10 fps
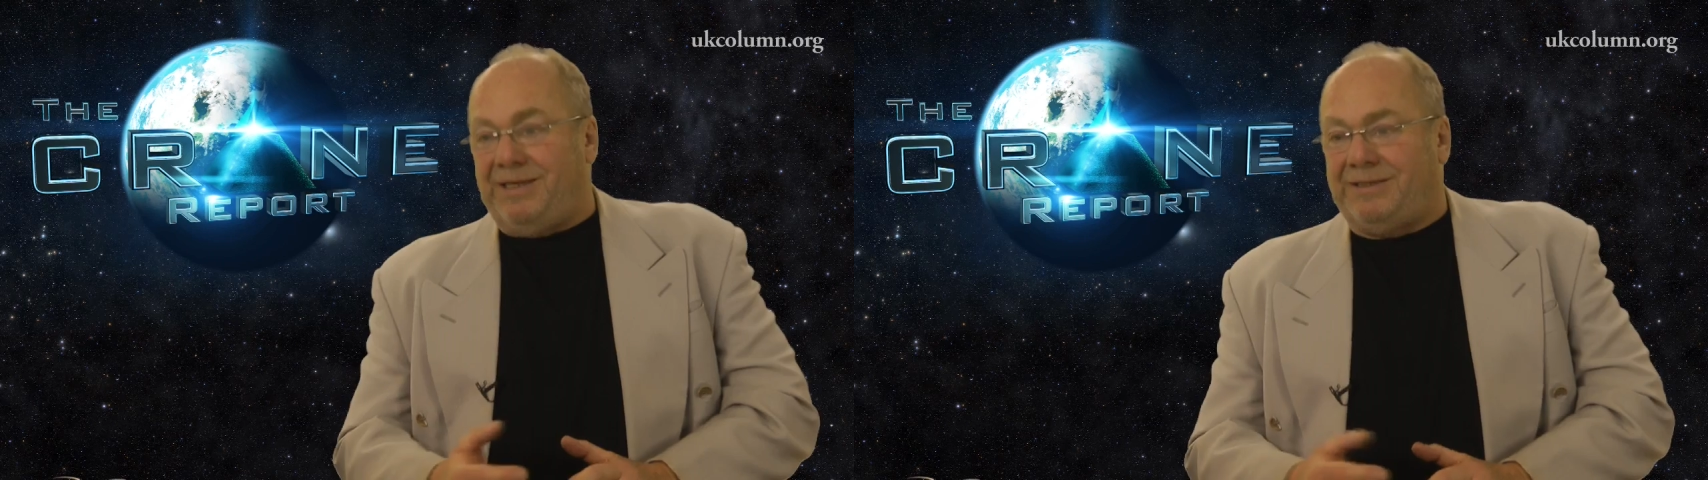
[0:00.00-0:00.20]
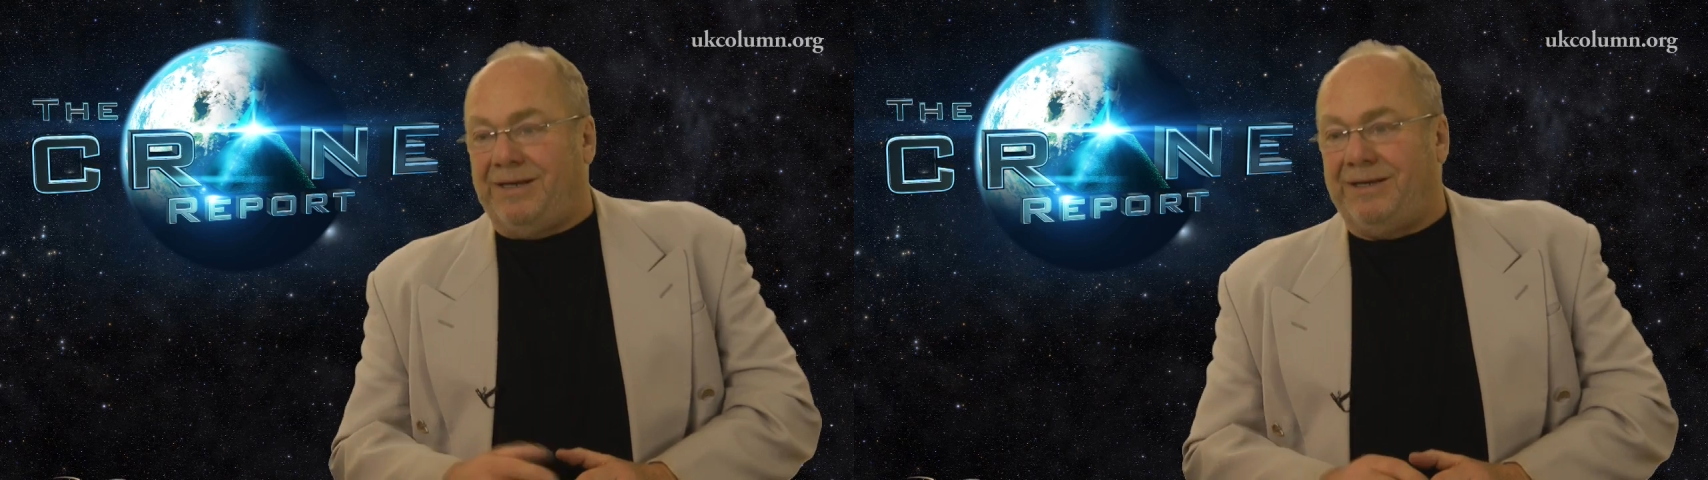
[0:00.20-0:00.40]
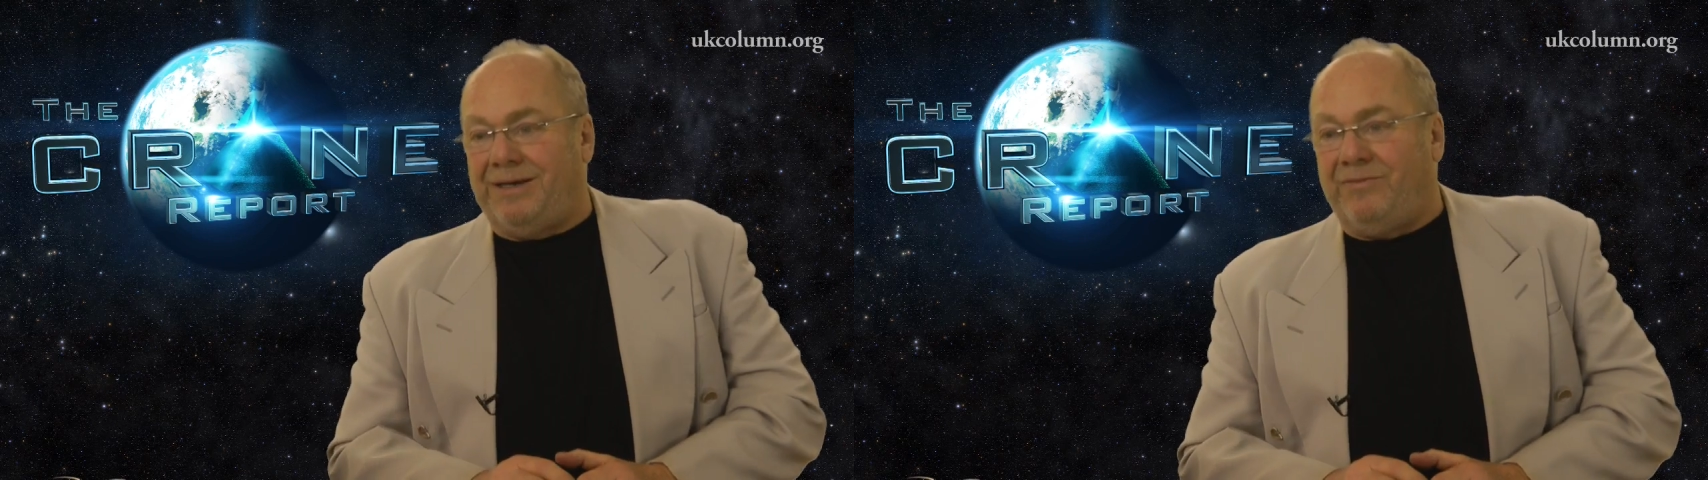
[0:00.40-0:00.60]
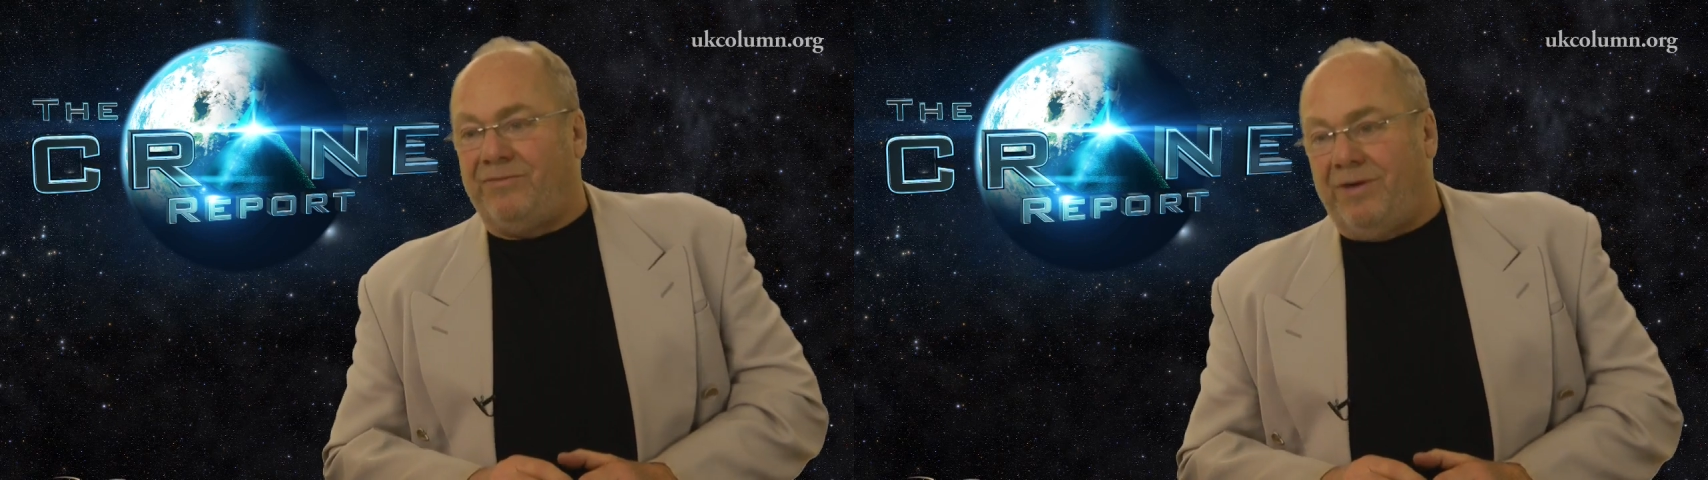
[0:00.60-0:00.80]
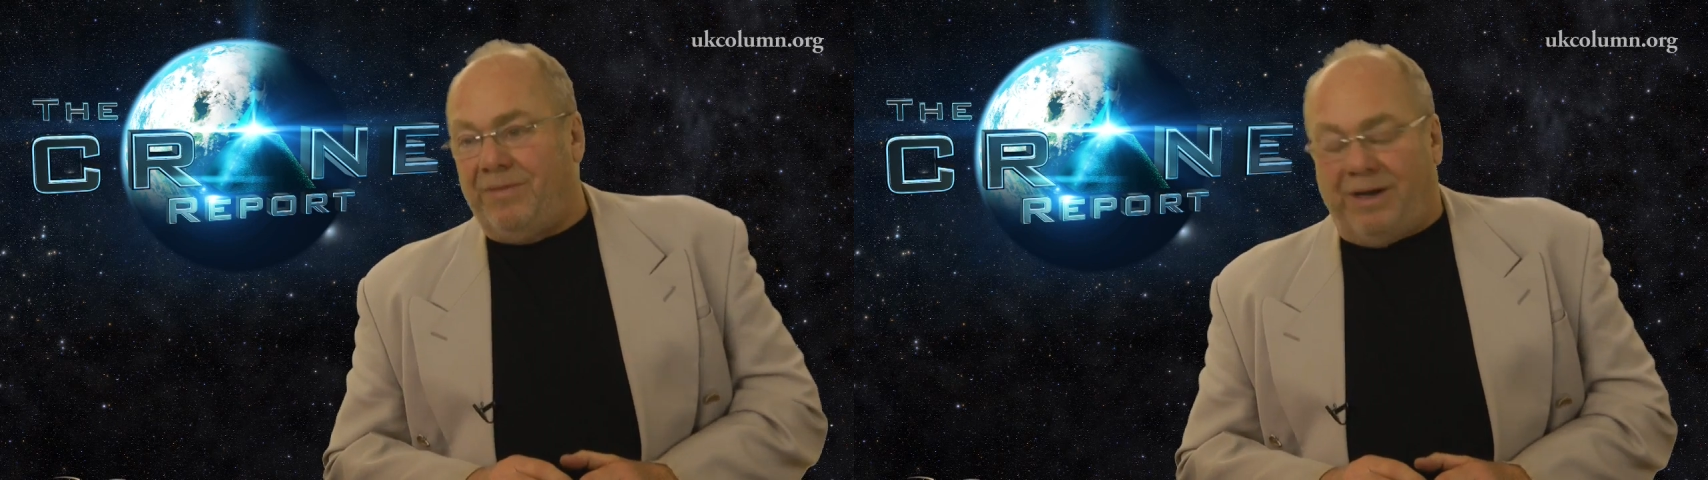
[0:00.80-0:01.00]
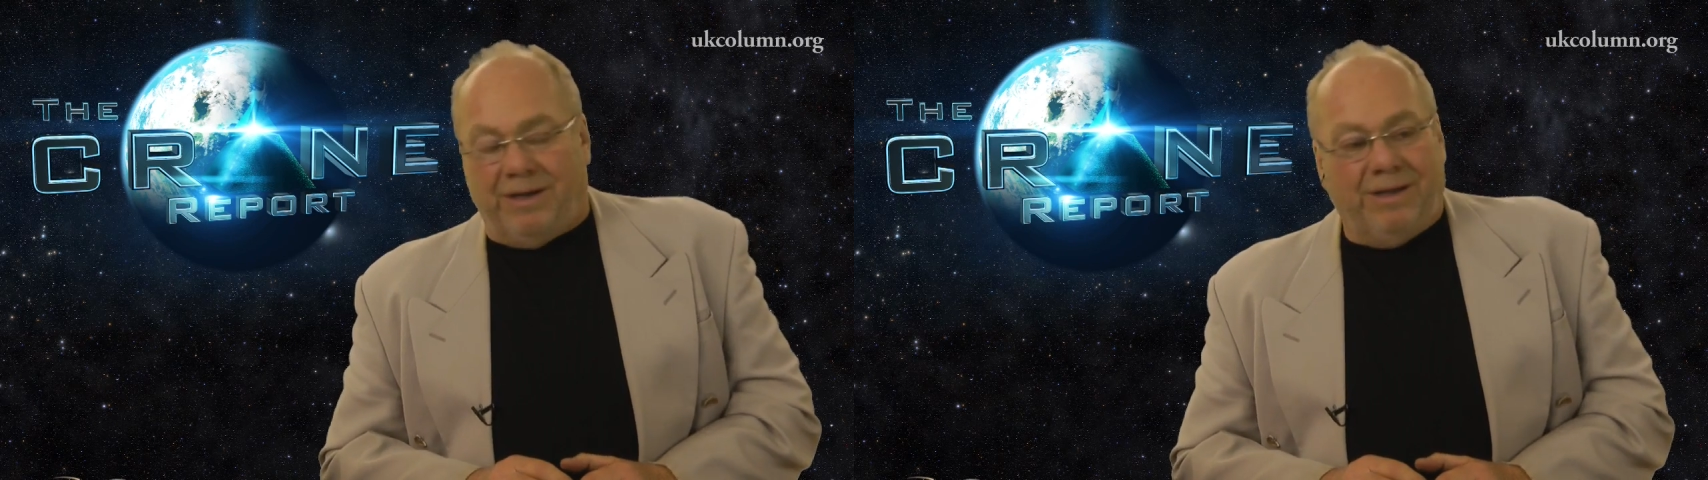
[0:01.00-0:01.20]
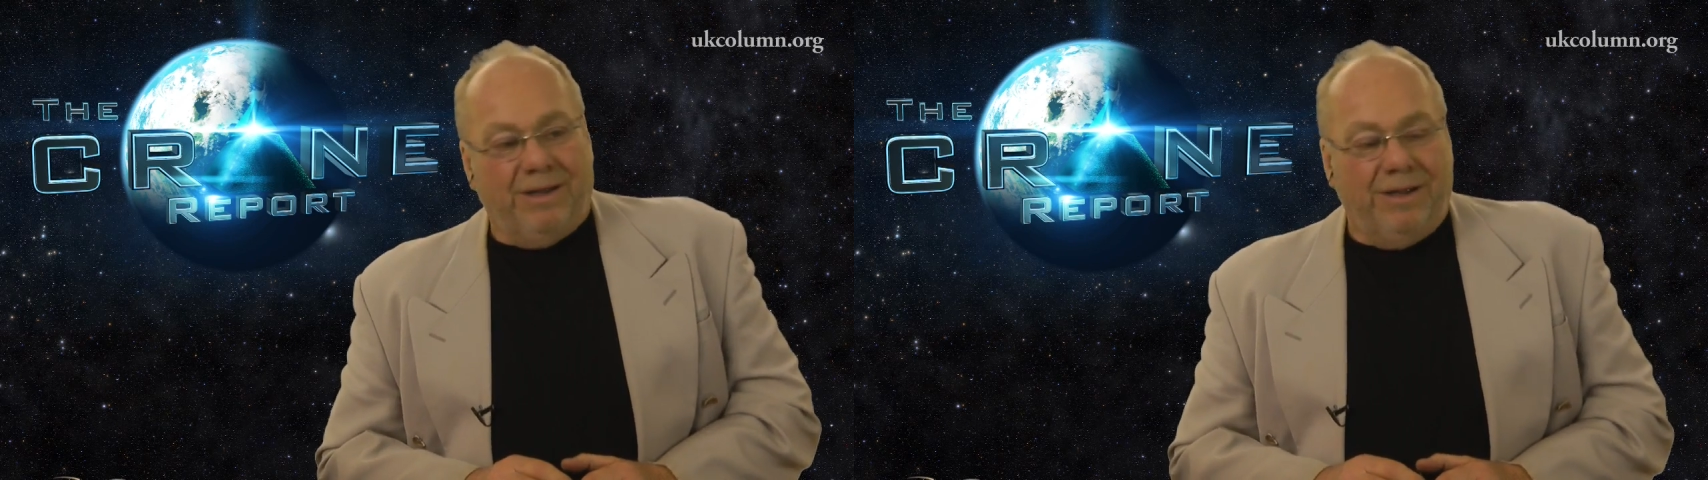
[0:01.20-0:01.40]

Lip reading: it's going to come from a